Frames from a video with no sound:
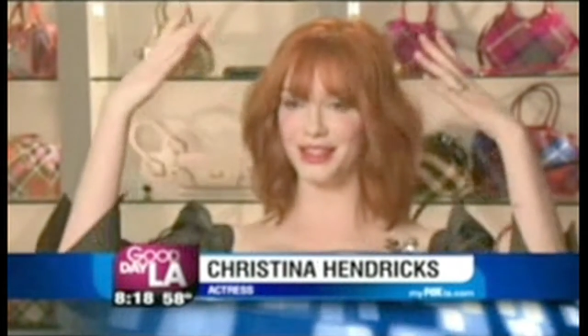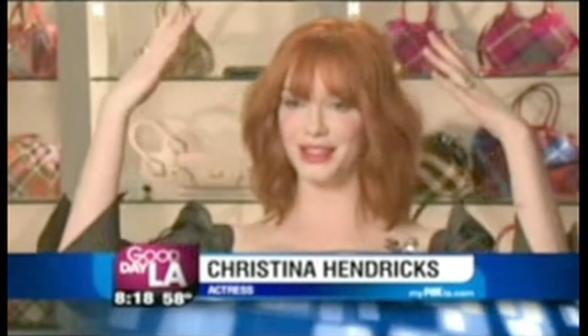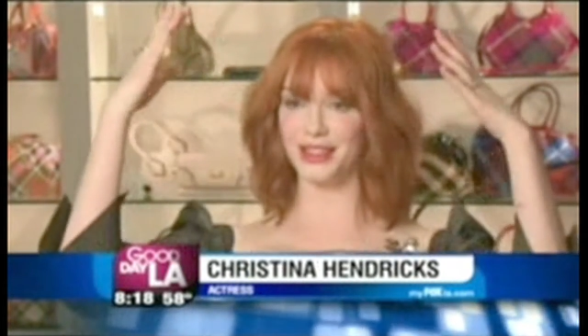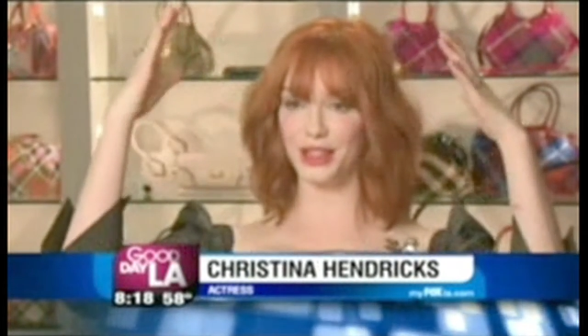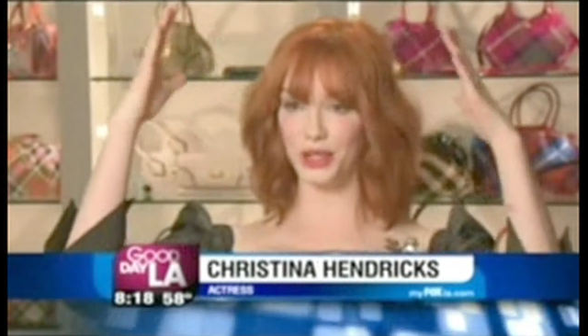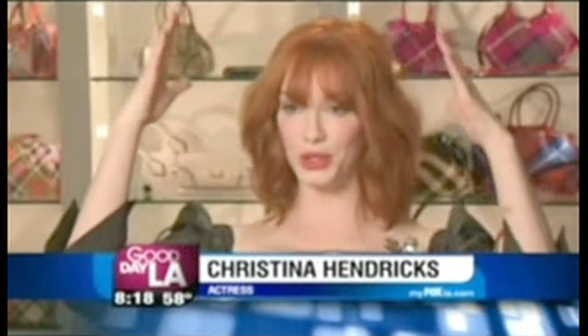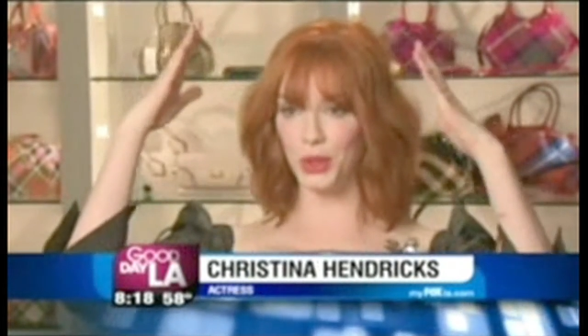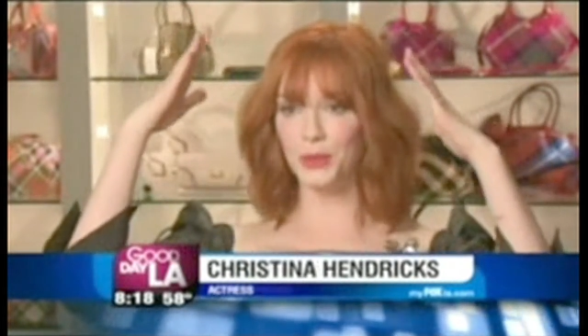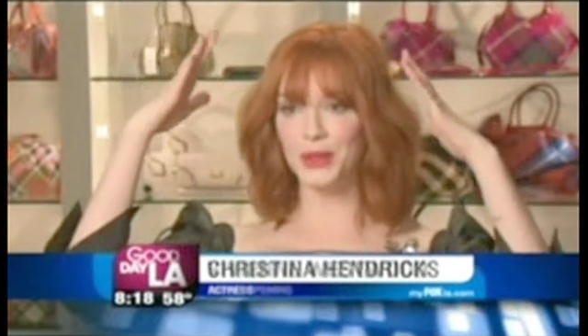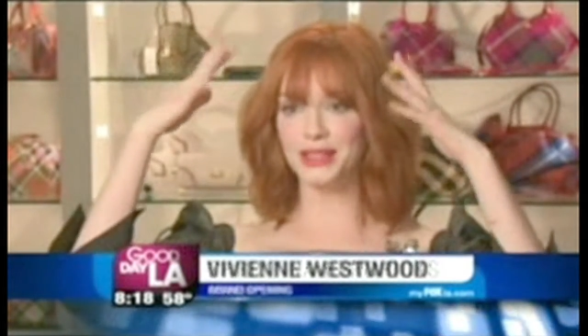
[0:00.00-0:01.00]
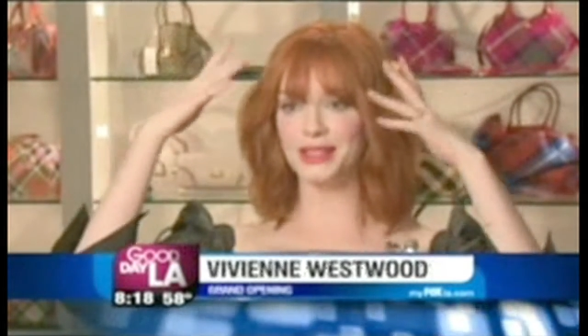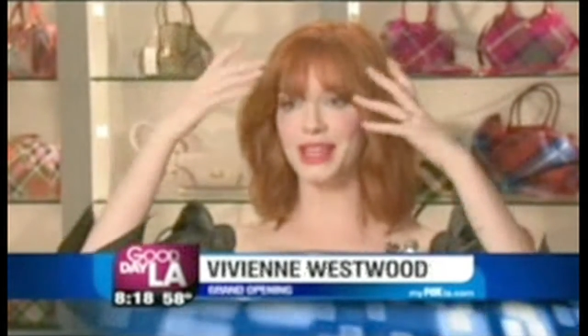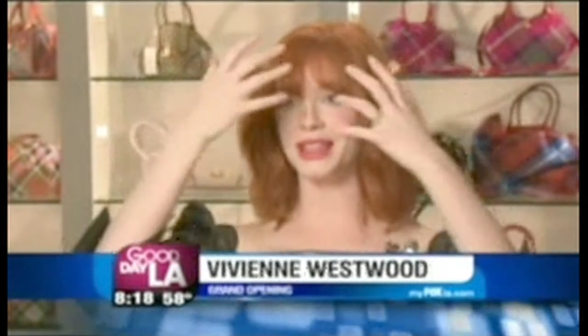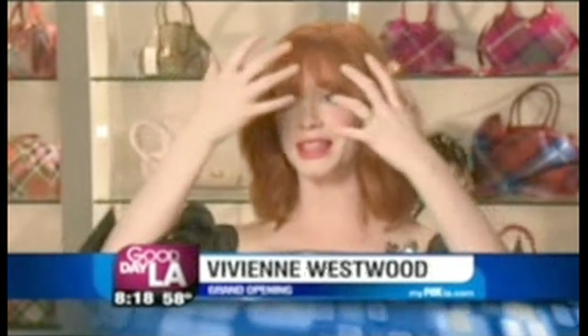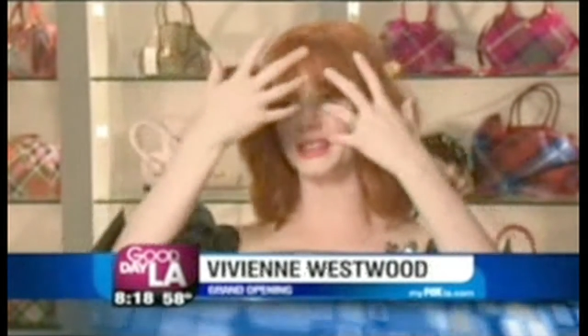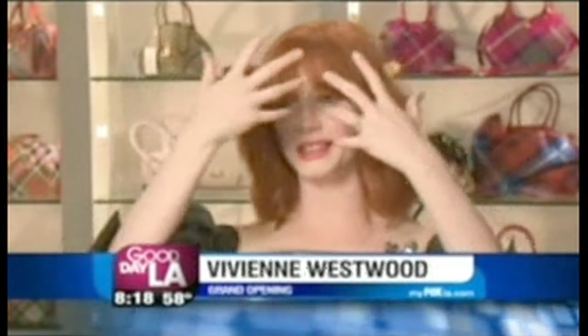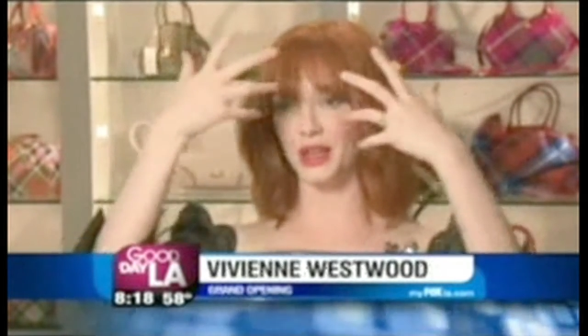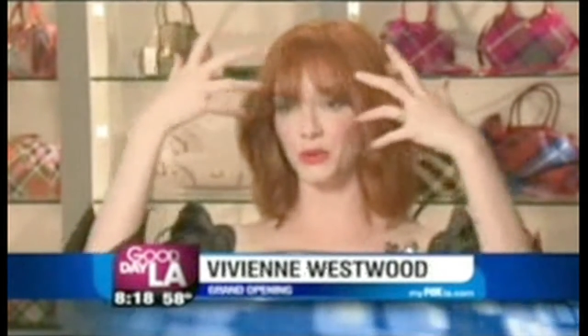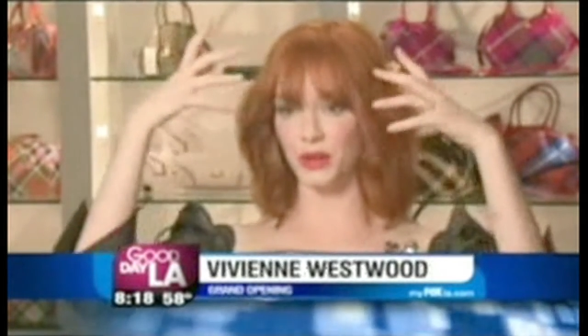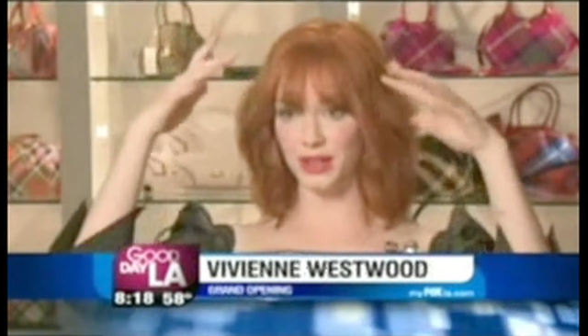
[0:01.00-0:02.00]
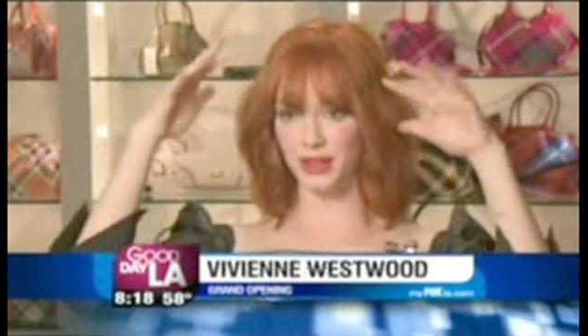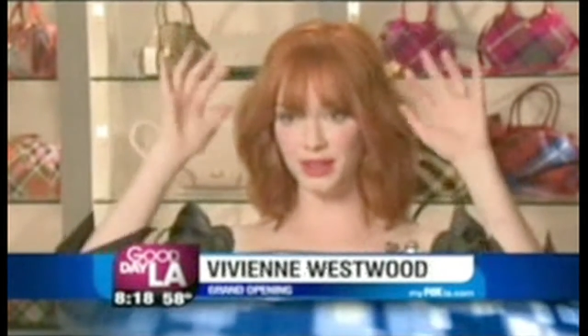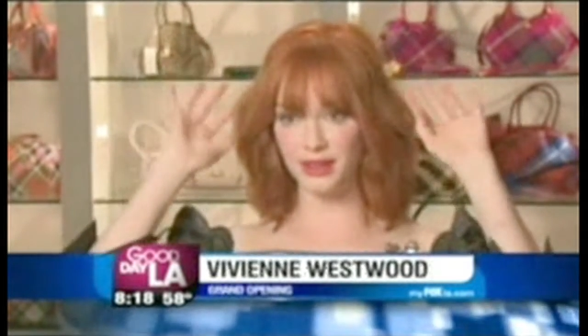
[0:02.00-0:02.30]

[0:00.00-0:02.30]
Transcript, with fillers: the couture piece that is a wreath,